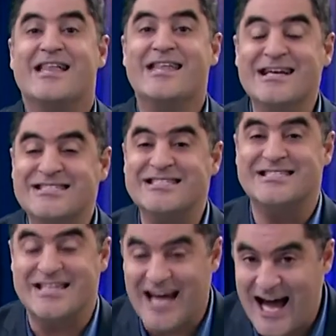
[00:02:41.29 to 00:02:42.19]
This is
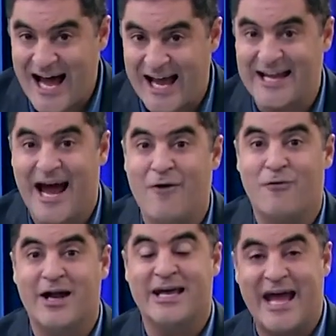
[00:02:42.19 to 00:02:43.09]
the guy now
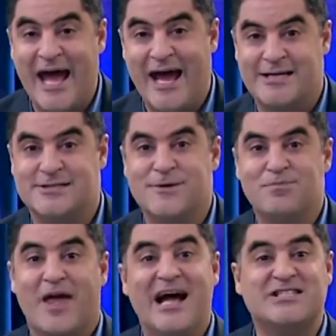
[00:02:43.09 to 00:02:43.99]
running ads
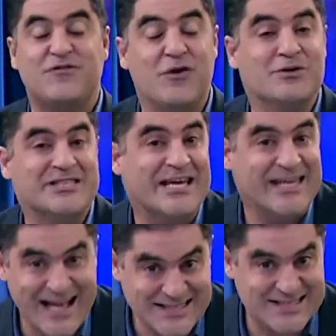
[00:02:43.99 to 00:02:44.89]
as if he was
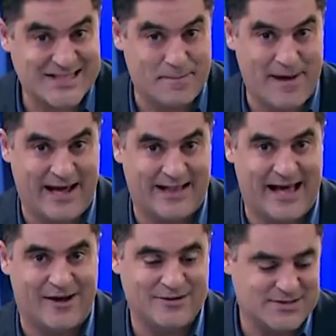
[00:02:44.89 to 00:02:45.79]
against the
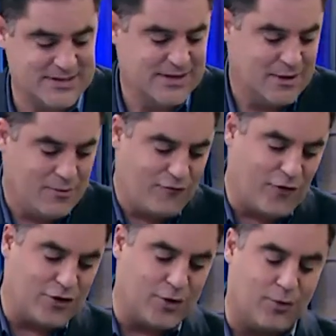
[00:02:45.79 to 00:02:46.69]
bailouts.
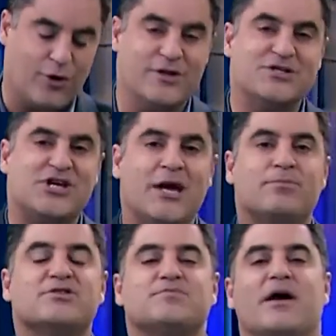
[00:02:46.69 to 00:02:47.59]
Furthermore, the
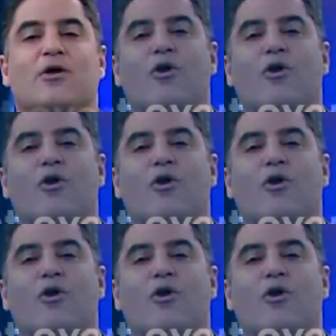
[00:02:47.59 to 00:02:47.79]
Chamber spent